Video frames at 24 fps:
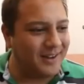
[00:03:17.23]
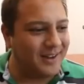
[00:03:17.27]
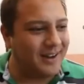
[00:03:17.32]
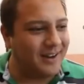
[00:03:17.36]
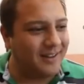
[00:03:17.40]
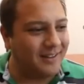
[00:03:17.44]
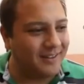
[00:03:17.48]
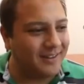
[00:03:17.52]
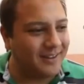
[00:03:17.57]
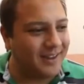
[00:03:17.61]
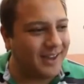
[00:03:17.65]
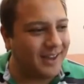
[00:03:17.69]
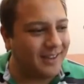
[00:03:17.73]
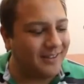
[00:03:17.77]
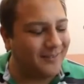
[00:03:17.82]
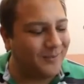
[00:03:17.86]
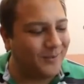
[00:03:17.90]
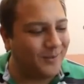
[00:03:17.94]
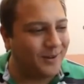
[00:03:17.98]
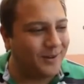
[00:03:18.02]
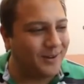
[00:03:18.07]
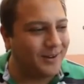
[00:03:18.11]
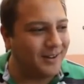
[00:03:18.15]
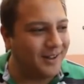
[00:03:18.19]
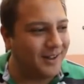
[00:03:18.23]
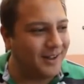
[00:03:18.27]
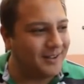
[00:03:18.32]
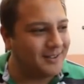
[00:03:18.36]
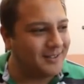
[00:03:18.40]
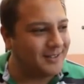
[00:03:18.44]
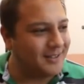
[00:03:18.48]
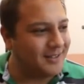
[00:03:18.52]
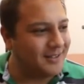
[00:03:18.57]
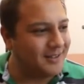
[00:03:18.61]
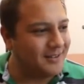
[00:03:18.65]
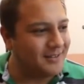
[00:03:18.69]
at all the California laws
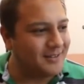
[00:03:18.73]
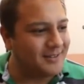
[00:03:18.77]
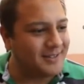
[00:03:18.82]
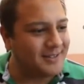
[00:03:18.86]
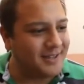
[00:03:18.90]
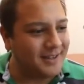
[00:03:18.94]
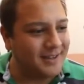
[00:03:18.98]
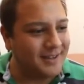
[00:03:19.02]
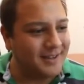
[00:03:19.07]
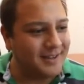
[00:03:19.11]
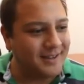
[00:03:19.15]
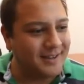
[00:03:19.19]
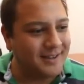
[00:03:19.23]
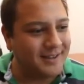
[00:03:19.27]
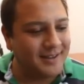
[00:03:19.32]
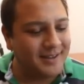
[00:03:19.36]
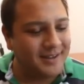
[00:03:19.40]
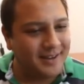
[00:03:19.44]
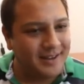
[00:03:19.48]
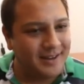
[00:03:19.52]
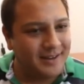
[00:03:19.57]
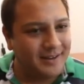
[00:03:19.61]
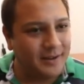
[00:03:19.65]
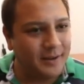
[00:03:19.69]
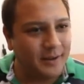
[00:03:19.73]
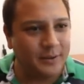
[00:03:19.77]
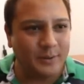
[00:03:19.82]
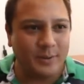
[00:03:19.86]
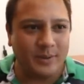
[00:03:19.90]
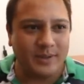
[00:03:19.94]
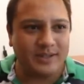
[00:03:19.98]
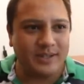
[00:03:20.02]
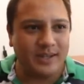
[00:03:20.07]
and those. uh, knows what's